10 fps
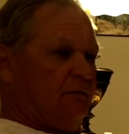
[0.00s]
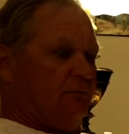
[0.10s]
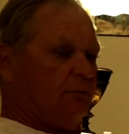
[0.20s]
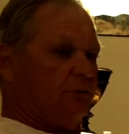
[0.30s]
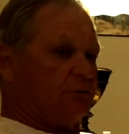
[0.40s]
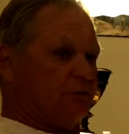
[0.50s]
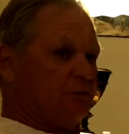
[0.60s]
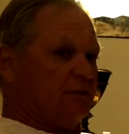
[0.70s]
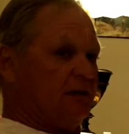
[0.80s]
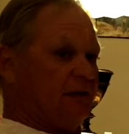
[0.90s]
we're going to
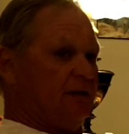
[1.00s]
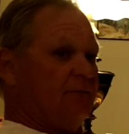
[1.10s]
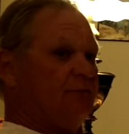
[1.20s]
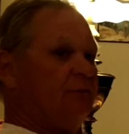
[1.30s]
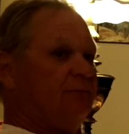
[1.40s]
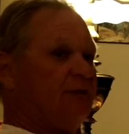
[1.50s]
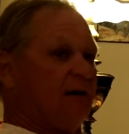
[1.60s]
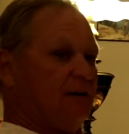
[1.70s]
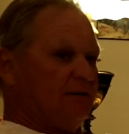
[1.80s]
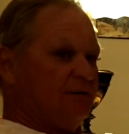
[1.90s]
start taking them tubes
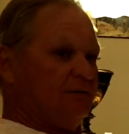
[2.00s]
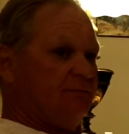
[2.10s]
out of you.